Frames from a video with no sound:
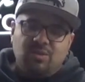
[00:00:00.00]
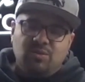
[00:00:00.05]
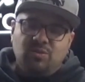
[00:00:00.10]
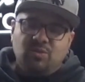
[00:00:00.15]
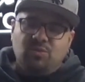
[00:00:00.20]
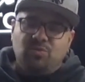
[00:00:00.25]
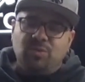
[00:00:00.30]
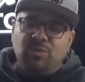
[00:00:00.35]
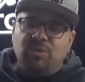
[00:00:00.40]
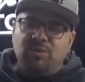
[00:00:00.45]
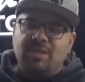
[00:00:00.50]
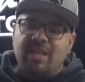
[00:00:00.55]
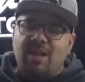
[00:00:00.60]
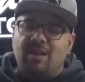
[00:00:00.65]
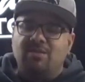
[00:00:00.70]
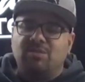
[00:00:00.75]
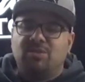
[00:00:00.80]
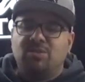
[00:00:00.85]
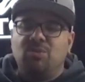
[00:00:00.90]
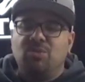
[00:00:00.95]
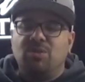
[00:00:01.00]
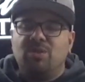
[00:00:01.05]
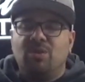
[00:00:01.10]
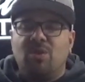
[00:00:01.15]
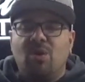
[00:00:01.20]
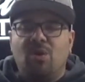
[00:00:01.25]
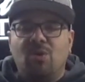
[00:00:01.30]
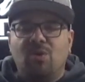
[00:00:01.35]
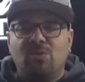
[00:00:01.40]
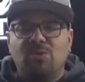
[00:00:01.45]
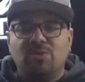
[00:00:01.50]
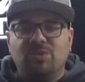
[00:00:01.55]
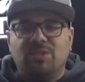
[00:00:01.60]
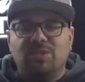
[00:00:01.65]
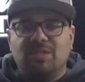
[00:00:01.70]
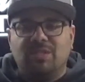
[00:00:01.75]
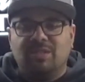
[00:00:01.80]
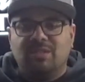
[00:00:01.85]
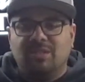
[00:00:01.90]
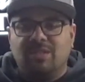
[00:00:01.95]
drilled out two of the
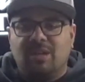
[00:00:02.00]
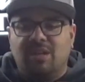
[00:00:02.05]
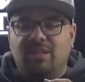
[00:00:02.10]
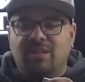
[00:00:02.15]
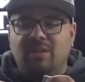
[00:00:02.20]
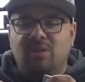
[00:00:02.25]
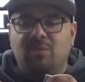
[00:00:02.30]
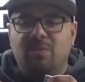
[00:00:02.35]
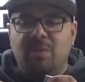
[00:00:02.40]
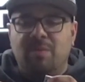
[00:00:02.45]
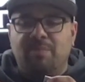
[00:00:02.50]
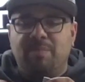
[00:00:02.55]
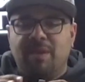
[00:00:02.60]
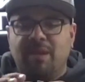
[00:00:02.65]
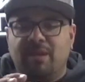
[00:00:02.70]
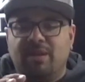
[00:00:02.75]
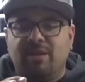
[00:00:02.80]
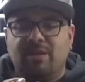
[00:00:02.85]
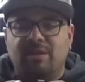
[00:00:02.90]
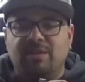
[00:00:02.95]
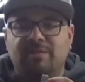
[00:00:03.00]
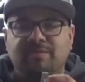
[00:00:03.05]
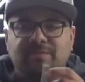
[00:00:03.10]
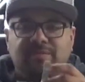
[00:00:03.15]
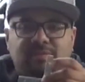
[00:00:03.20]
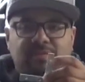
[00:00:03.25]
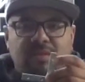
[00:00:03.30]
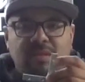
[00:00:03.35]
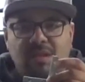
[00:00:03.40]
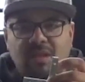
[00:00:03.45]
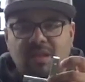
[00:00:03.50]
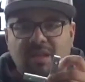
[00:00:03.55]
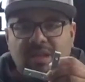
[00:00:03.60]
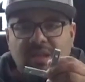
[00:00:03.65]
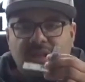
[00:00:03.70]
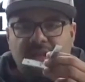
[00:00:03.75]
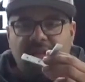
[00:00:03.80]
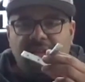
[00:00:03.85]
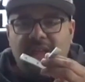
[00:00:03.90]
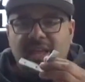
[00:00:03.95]
holes a little bit bigger,
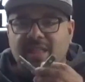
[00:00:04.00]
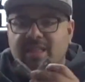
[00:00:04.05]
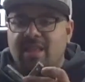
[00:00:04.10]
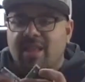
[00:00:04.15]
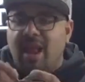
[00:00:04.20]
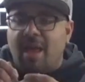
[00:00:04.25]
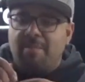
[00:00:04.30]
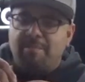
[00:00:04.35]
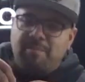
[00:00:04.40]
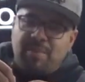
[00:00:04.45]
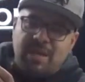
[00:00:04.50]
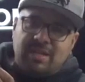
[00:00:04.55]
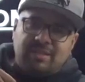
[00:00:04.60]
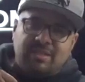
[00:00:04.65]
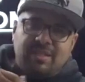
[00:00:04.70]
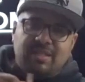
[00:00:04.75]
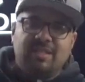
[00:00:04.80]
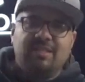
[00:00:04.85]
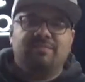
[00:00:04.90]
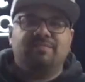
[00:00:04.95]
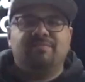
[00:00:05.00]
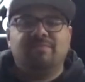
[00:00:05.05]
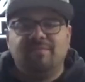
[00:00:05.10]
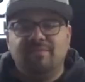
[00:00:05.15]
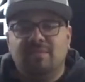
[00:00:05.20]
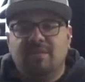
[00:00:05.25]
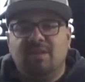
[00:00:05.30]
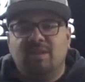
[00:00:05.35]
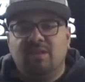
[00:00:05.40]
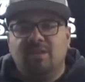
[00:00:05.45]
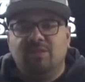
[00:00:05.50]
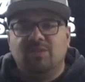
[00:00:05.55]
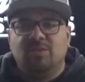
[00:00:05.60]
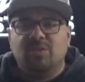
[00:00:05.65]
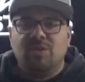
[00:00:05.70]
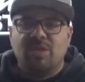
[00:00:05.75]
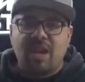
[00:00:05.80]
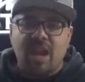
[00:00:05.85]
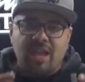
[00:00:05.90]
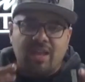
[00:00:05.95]
and then I bent it so
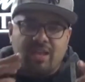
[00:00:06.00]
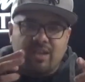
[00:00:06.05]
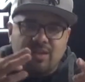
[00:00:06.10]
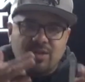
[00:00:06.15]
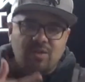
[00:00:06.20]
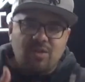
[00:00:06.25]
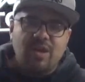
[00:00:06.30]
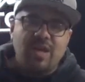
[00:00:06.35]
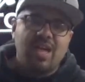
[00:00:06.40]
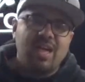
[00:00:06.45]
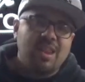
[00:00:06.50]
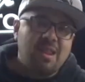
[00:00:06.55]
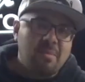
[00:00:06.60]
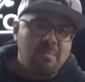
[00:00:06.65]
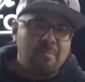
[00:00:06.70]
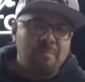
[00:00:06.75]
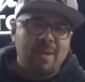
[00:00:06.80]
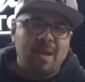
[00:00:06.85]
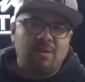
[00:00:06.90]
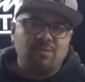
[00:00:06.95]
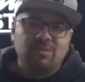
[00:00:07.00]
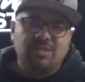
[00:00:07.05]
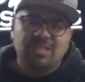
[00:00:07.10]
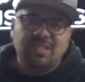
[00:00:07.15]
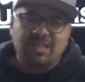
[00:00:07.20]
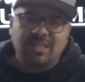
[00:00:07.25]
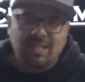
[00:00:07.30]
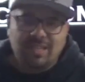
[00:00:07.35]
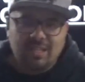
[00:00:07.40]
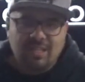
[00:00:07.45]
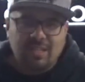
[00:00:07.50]
that I could go ahead and mount it